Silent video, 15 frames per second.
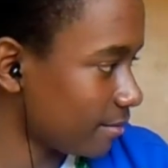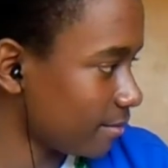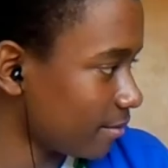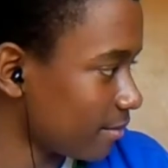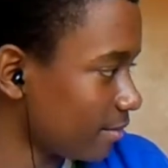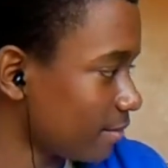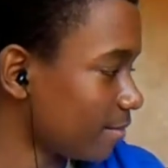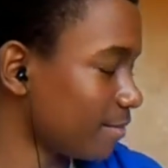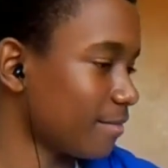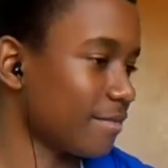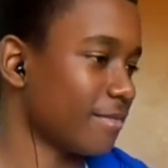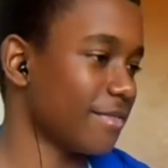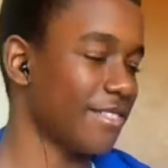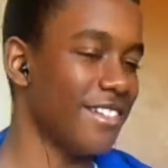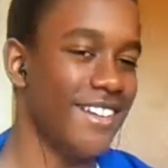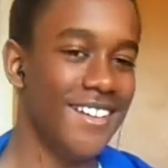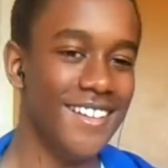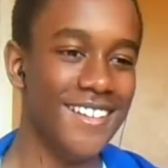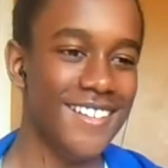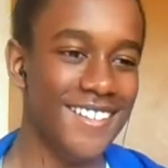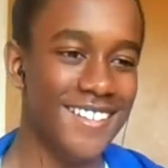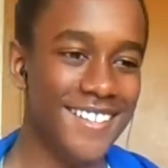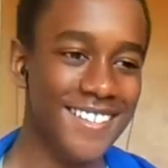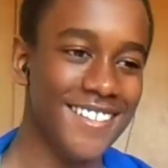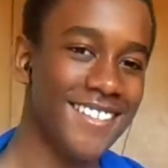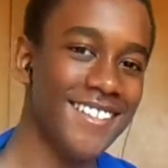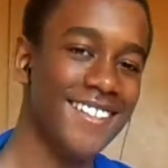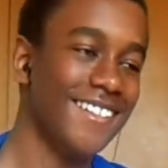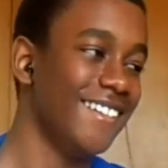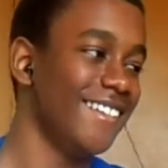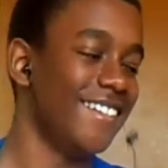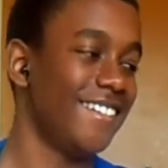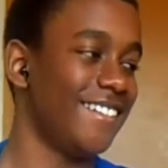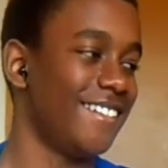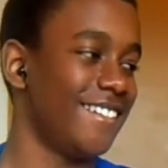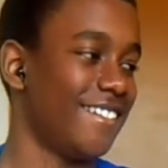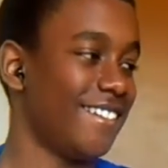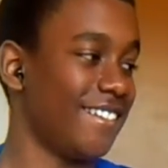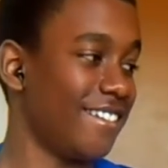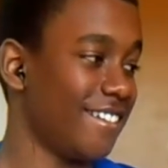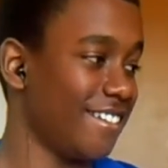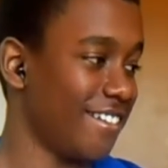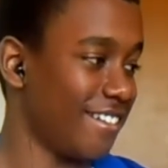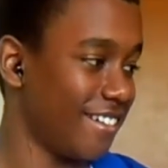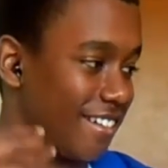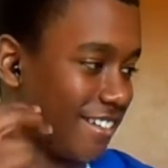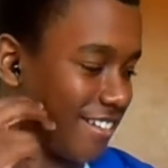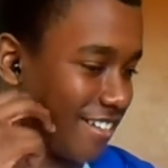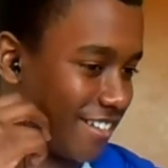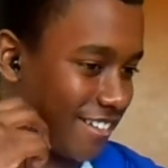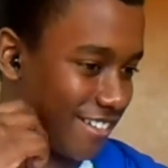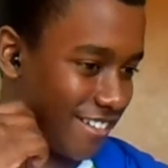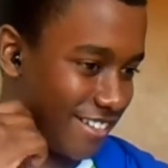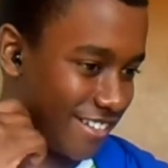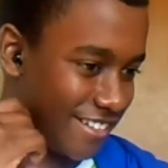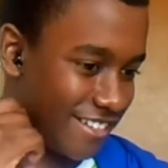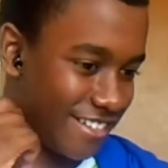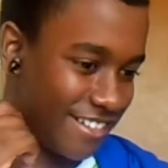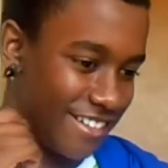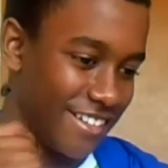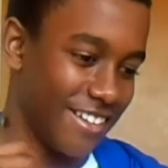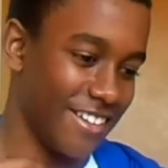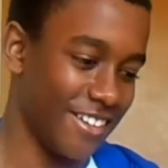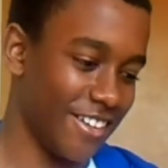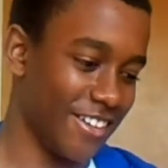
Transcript: This person isn't speaking.